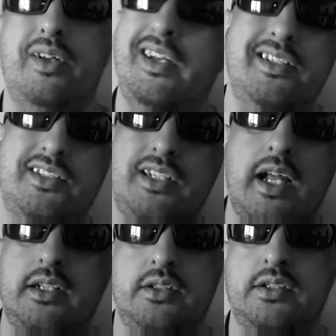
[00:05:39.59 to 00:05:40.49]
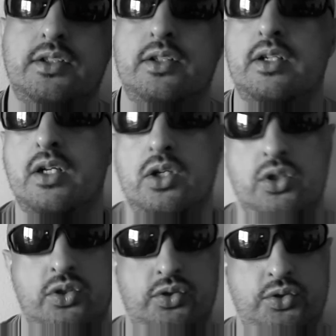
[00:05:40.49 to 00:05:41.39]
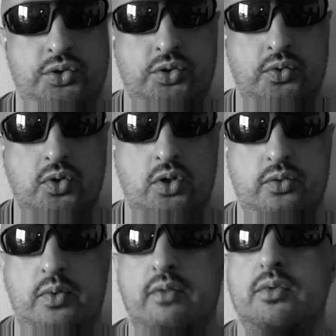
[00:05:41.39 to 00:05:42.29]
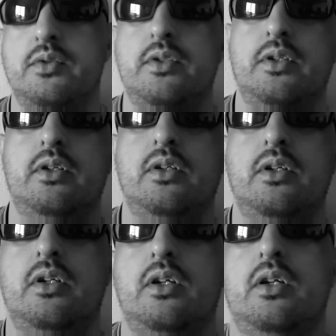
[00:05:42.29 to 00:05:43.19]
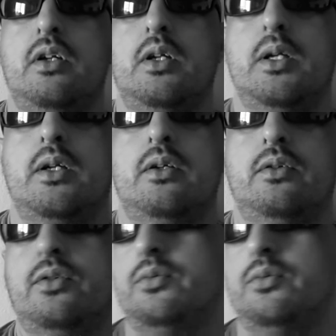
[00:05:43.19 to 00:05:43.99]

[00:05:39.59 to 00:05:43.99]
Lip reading: It's not just the so-called rebels or